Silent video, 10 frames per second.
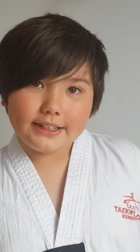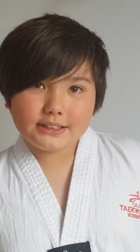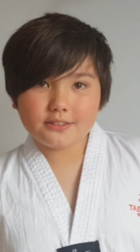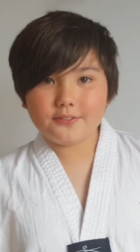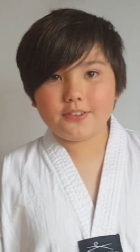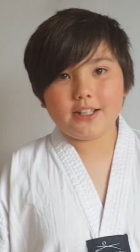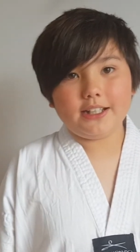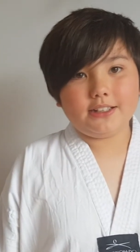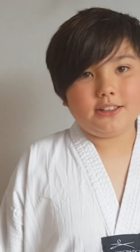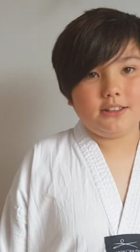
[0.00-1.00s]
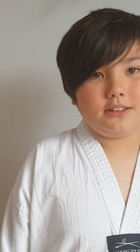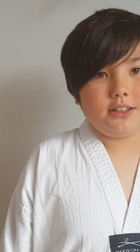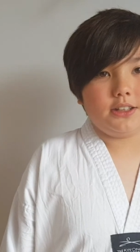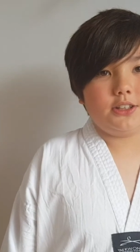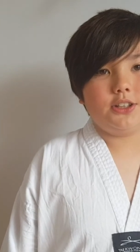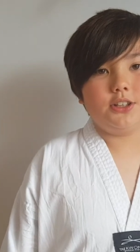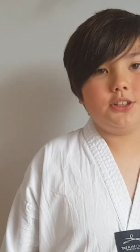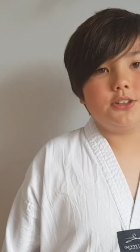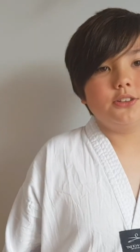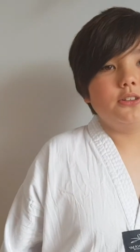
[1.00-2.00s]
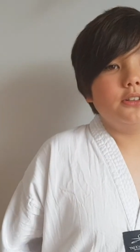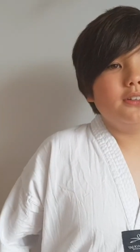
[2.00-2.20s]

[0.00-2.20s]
Don't forget to